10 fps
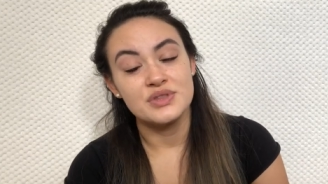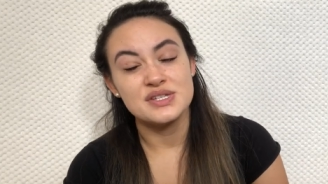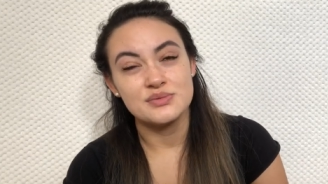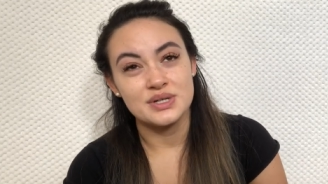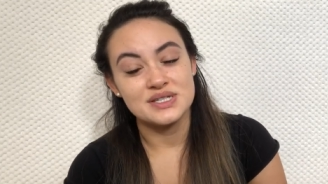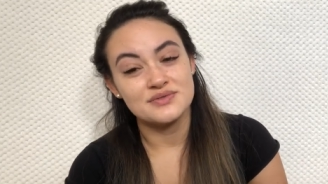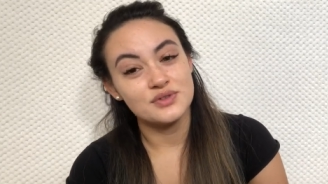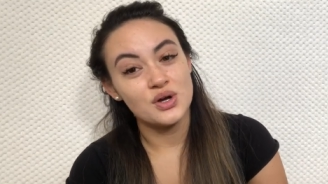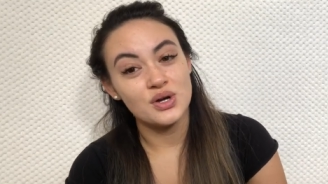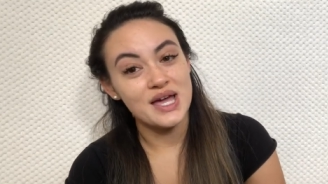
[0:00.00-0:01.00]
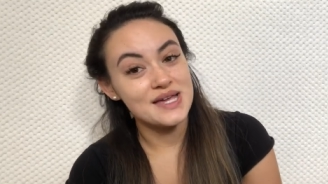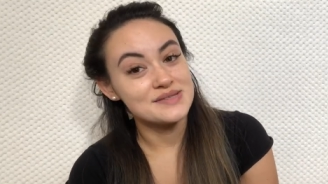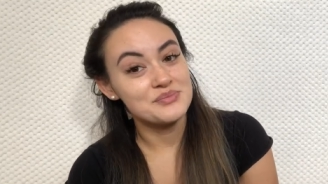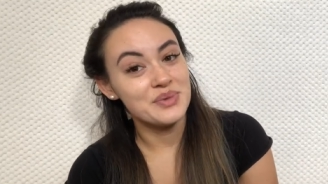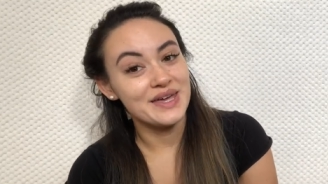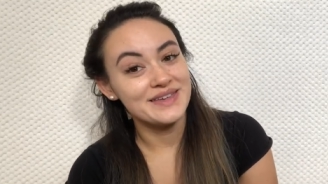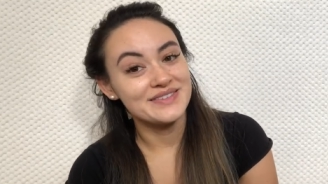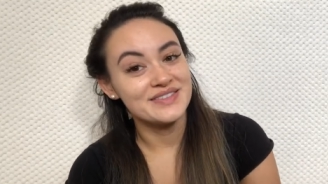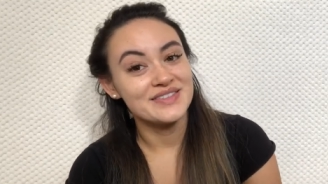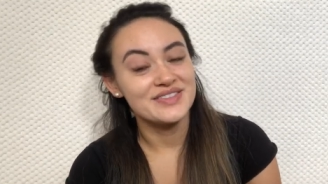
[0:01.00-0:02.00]
this week's vlog hasn't
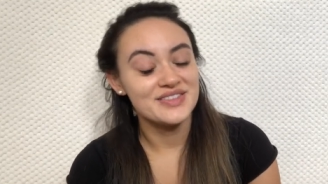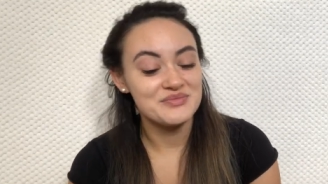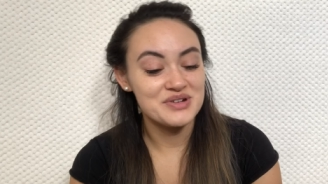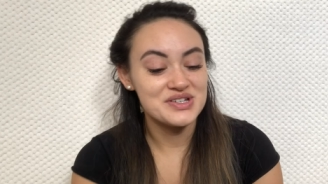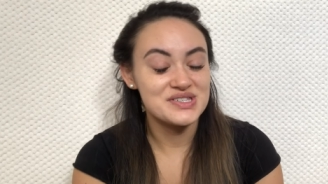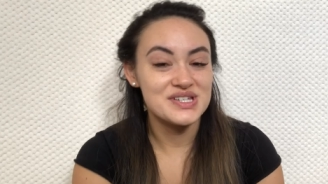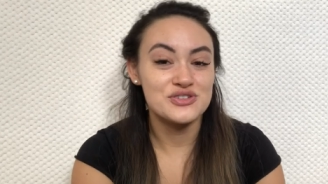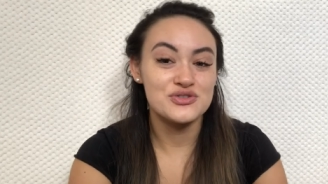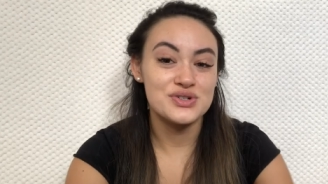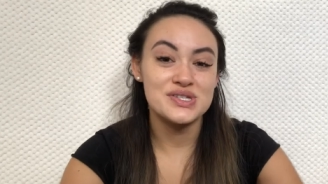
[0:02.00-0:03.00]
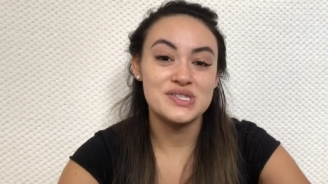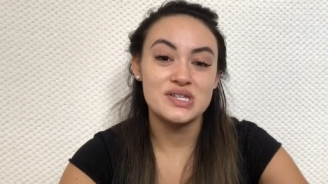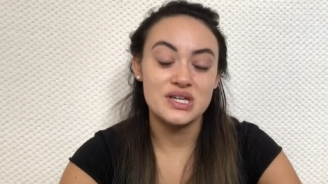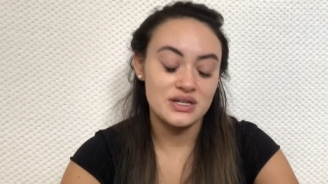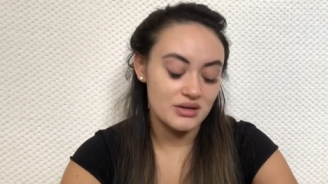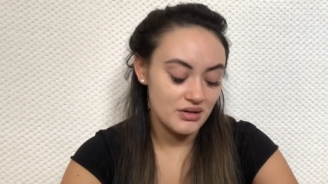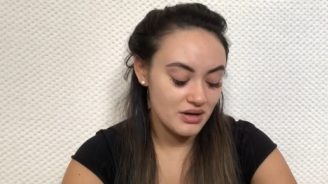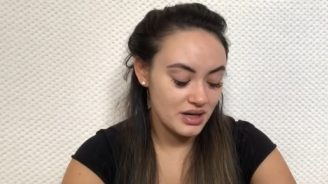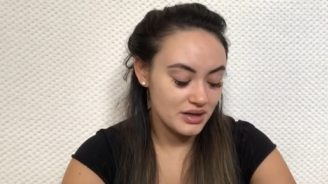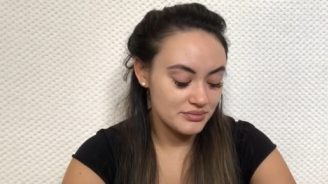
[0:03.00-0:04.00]
been the most interesting
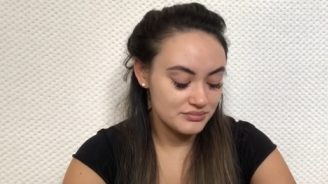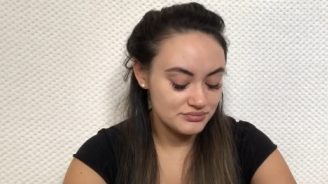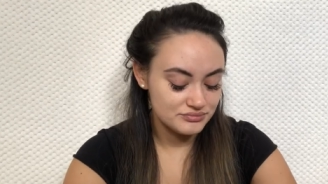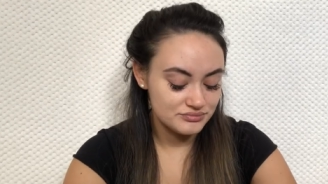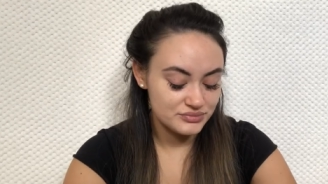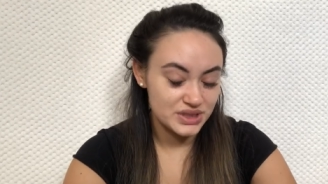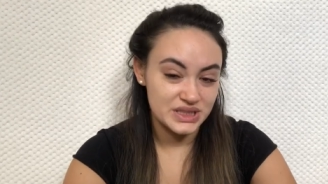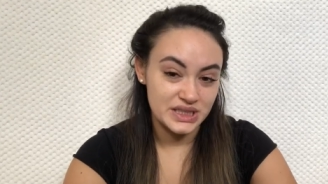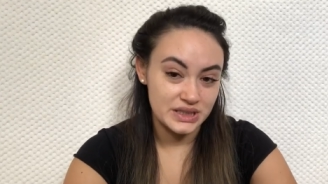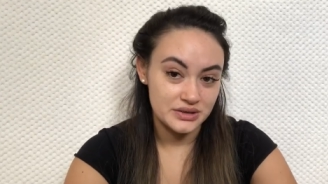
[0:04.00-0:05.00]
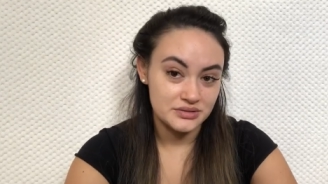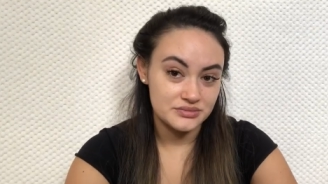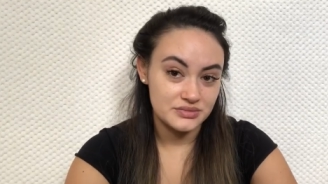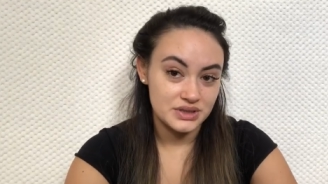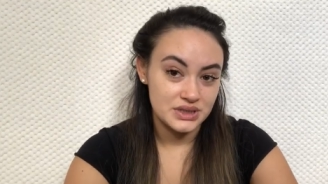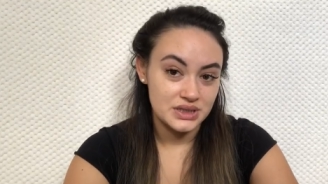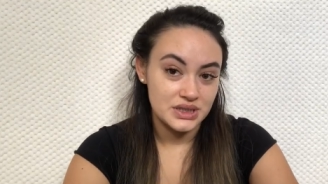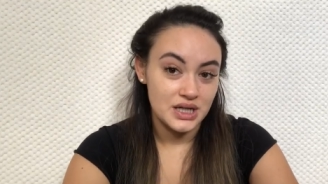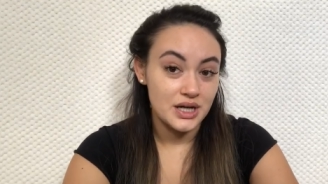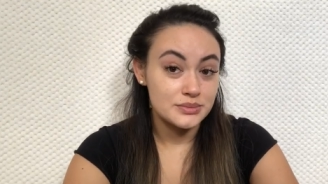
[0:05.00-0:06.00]
um, but yeah
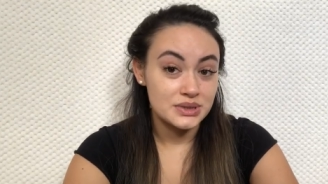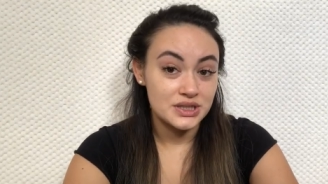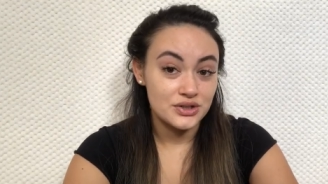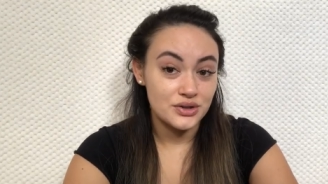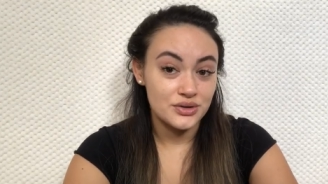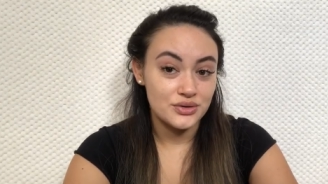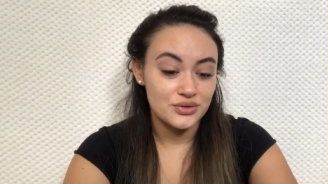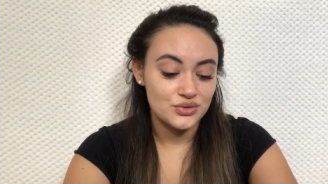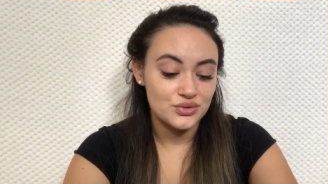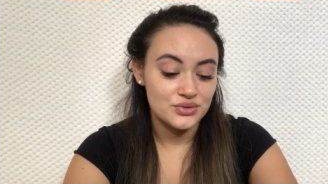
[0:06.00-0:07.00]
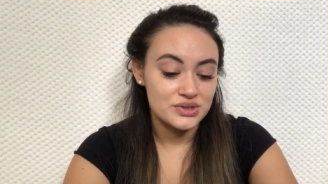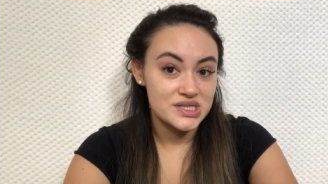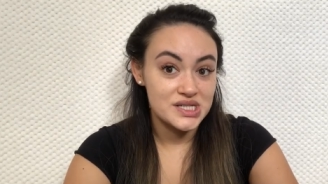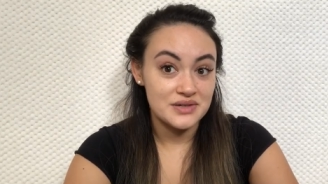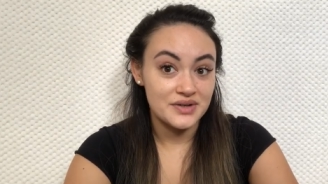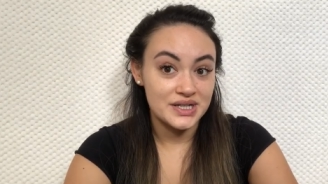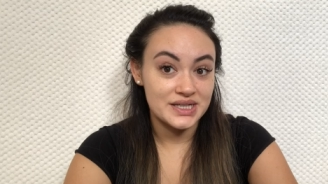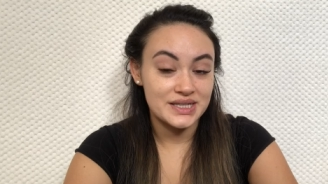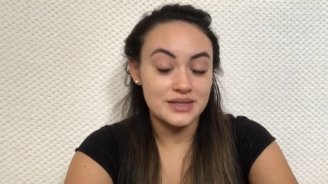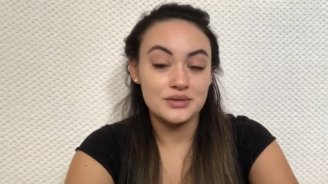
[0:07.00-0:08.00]
I'm gonna go see if I
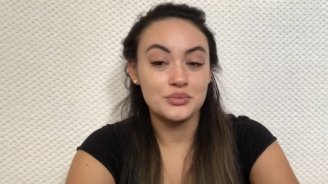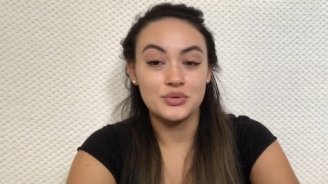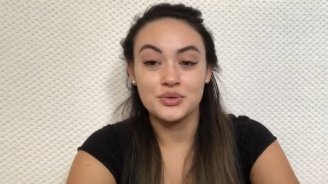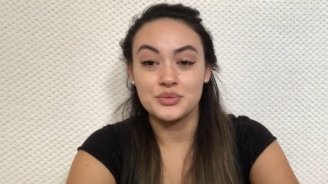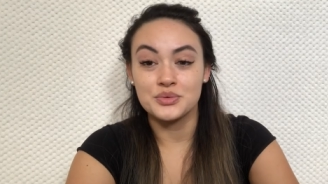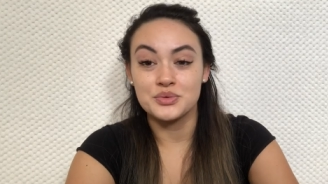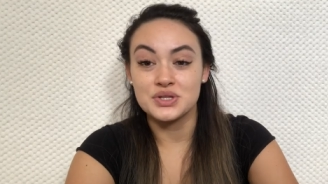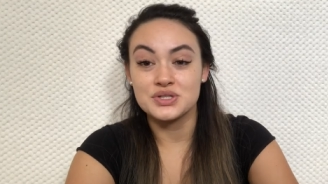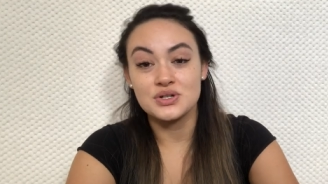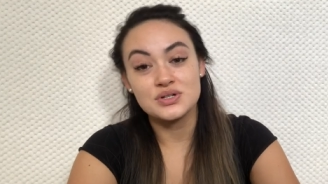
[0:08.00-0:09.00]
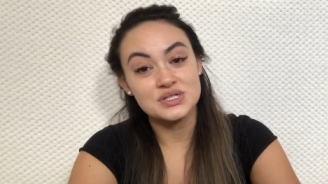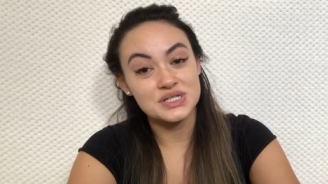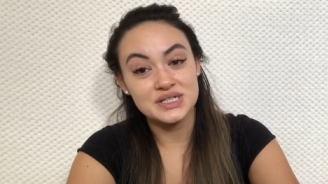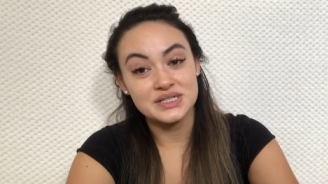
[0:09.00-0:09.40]
can get an appointment with the doctor